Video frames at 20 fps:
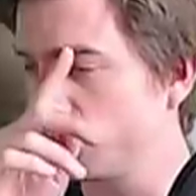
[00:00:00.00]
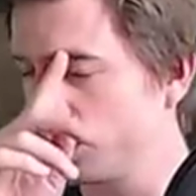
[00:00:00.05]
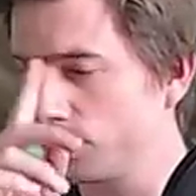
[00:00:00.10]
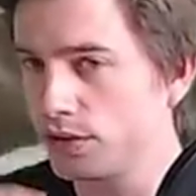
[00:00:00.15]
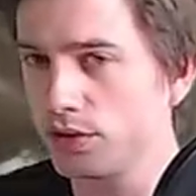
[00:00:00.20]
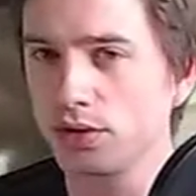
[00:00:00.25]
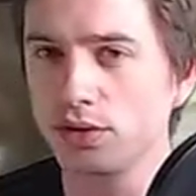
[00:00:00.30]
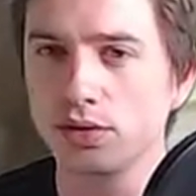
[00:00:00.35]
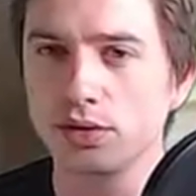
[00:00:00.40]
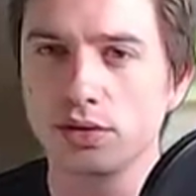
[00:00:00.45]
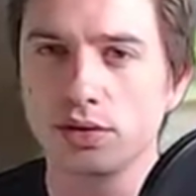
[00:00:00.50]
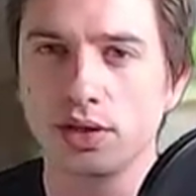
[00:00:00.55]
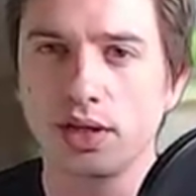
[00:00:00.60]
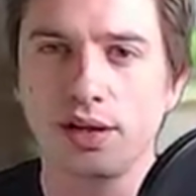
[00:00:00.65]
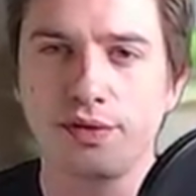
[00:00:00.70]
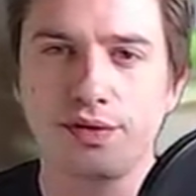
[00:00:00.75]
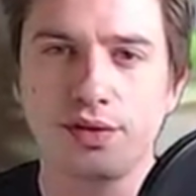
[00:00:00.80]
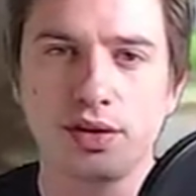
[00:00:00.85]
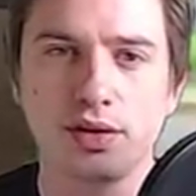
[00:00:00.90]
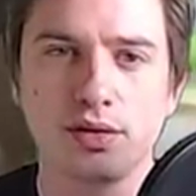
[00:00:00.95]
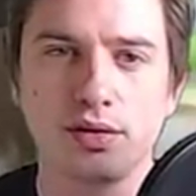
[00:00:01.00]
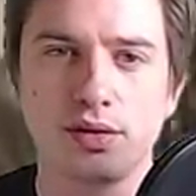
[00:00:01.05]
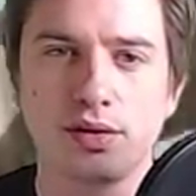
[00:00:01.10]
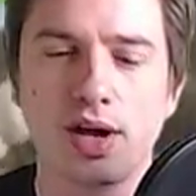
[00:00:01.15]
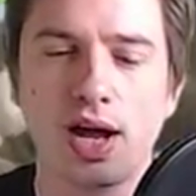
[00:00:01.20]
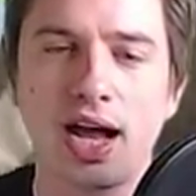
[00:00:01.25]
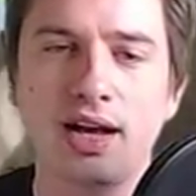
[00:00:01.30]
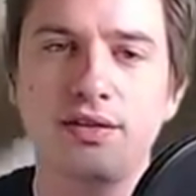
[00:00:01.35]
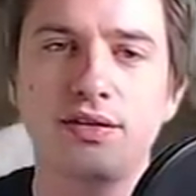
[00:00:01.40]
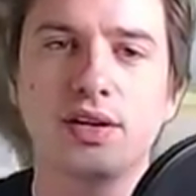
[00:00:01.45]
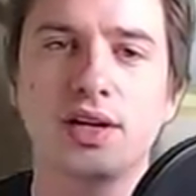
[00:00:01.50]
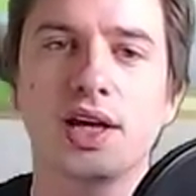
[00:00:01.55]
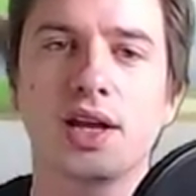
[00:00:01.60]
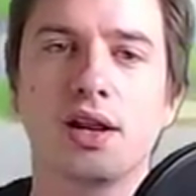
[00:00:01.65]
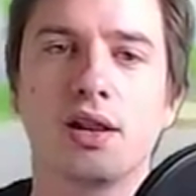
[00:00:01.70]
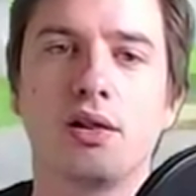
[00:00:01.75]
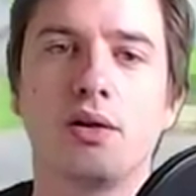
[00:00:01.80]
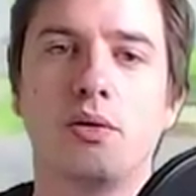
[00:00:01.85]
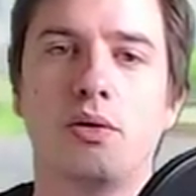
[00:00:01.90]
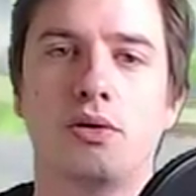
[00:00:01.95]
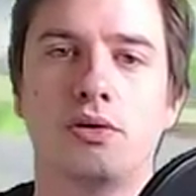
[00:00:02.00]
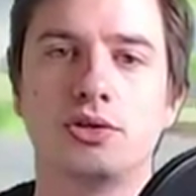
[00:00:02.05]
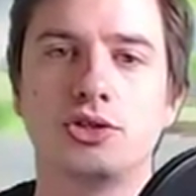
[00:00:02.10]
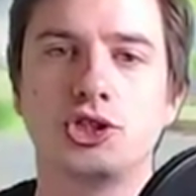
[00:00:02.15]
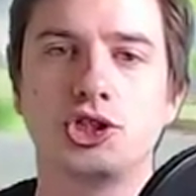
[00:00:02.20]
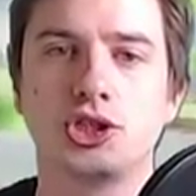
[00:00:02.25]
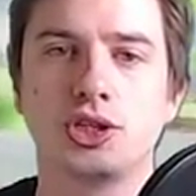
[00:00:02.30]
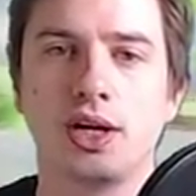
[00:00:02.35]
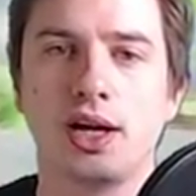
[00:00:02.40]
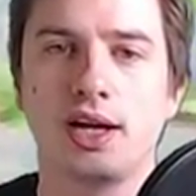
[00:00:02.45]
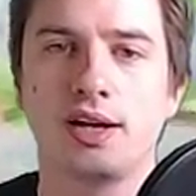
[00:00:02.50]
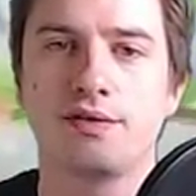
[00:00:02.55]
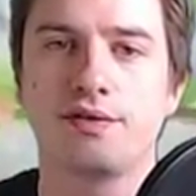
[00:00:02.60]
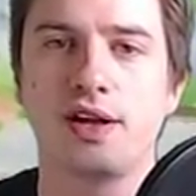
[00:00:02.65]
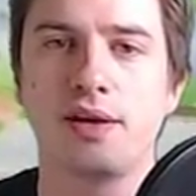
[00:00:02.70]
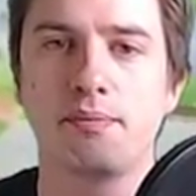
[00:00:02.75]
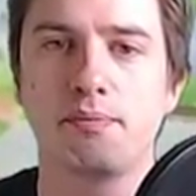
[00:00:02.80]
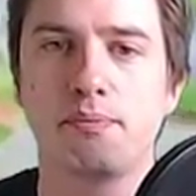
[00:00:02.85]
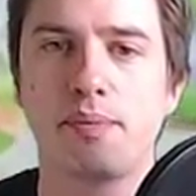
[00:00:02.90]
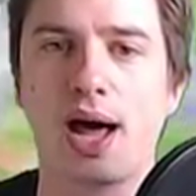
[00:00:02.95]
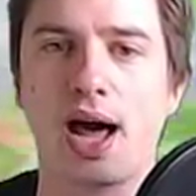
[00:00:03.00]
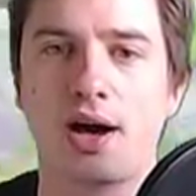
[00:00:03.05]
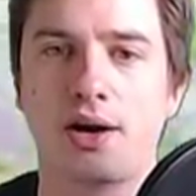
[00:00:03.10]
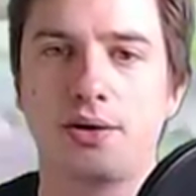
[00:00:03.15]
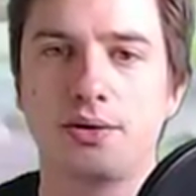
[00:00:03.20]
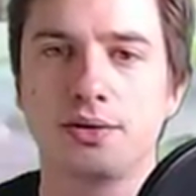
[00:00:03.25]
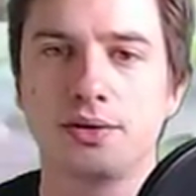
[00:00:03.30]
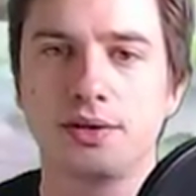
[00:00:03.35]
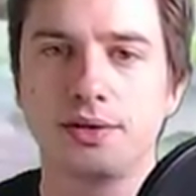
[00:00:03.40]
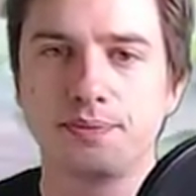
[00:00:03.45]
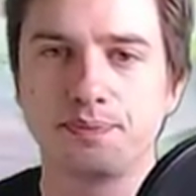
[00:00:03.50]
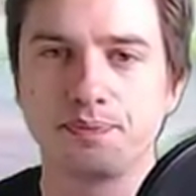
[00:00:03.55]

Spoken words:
would do, if you had to get a launch and then bound,